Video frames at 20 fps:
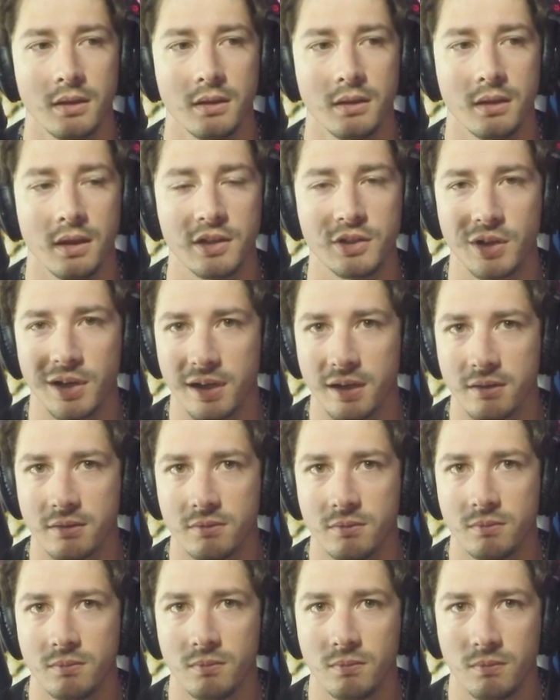I tried.
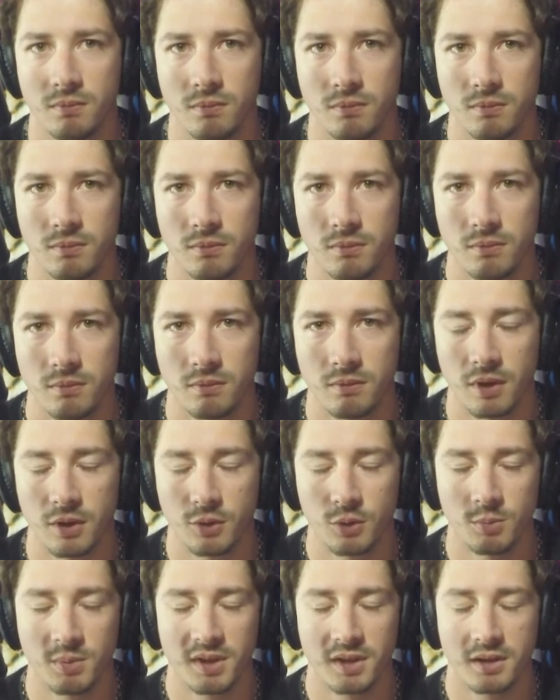I'll do
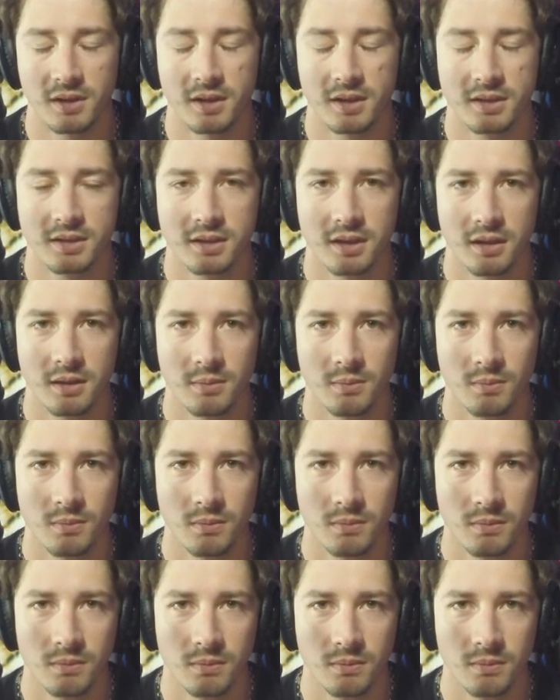better next time.
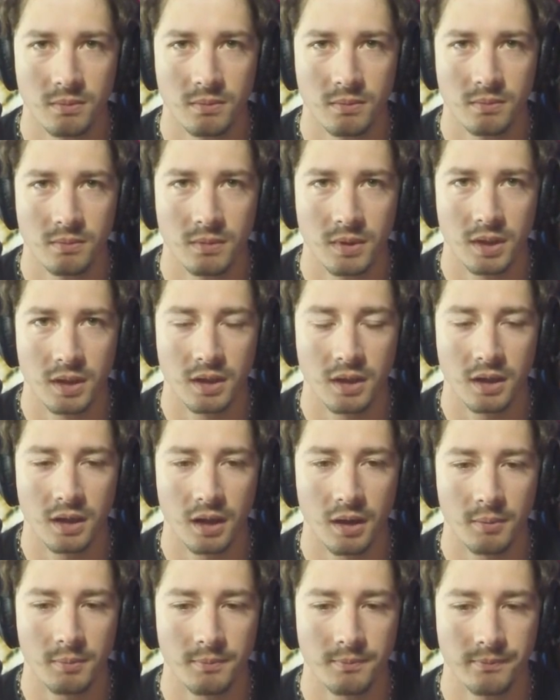
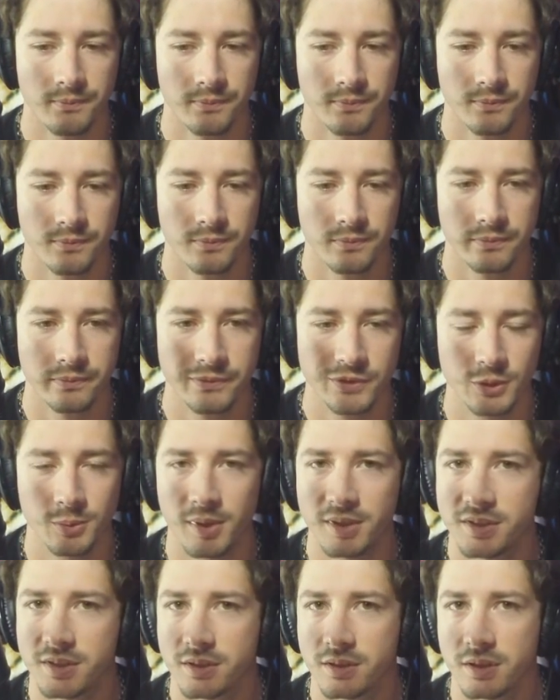So
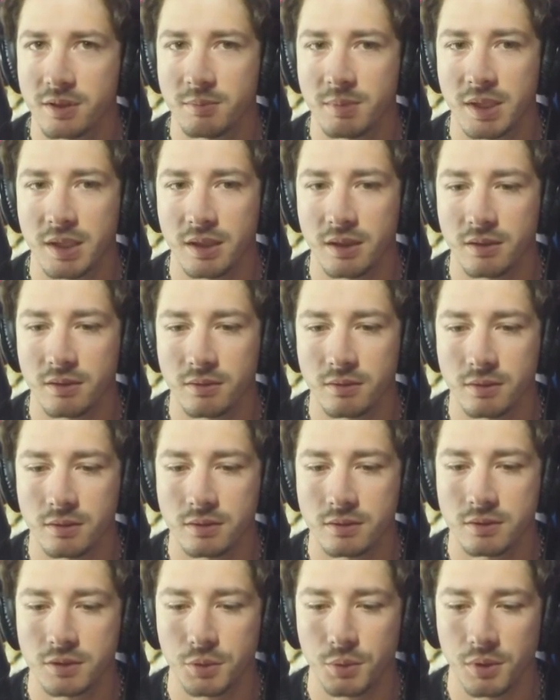basically me and
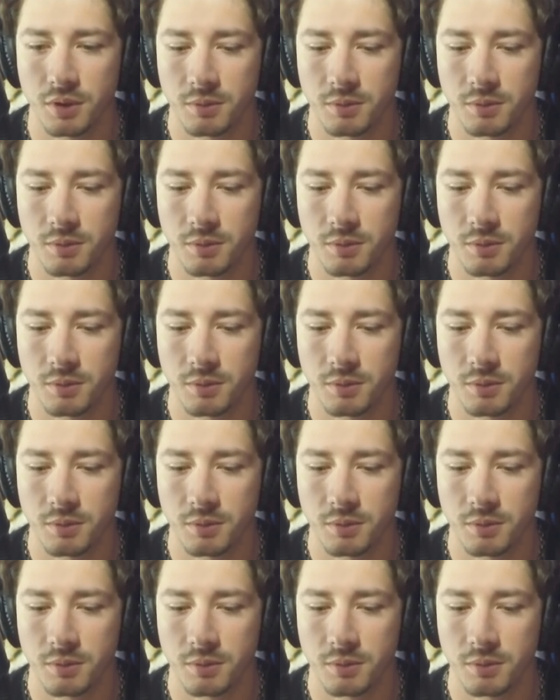two other